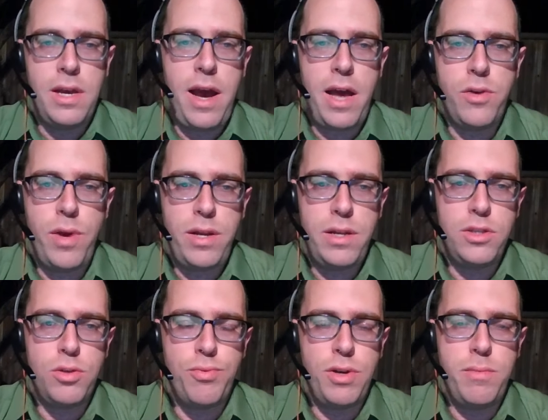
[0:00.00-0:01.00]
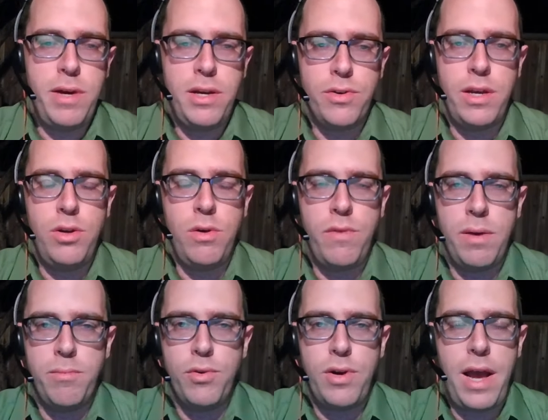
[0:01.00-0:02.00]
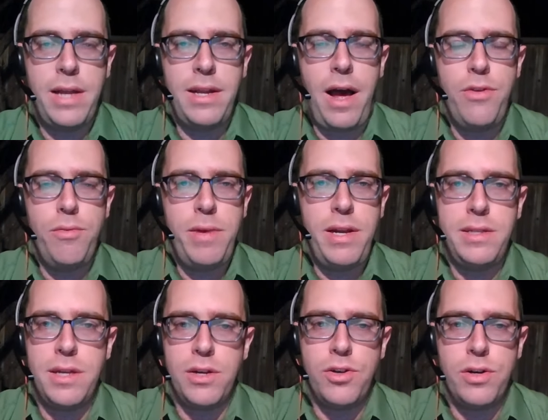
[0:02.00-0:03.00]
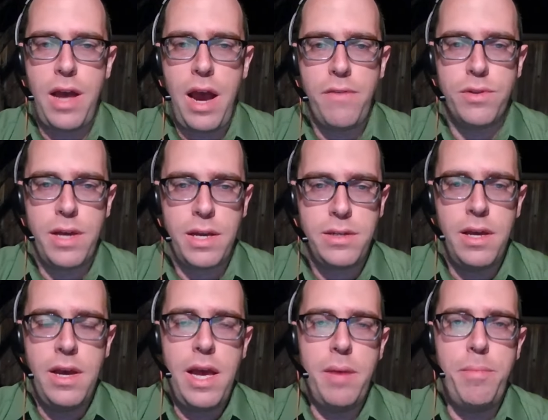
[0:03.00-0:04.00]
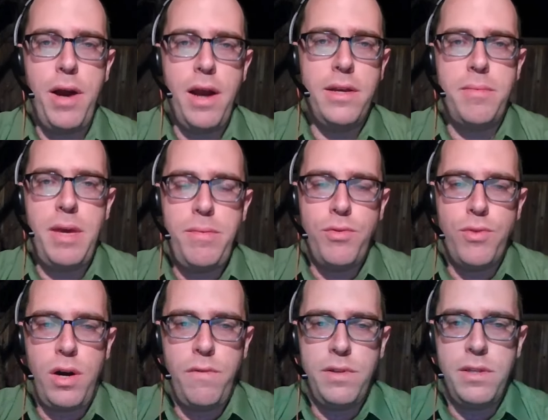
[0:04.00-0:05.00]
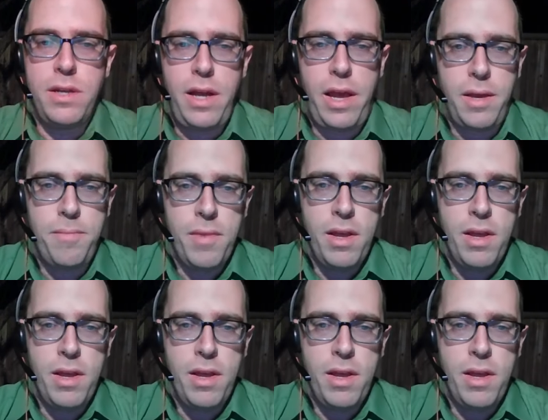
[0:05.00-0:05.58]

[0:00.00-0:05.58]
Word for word: and Iranian Supreme Leader in November and other meetings that occurred after that, implying they may be relevant today.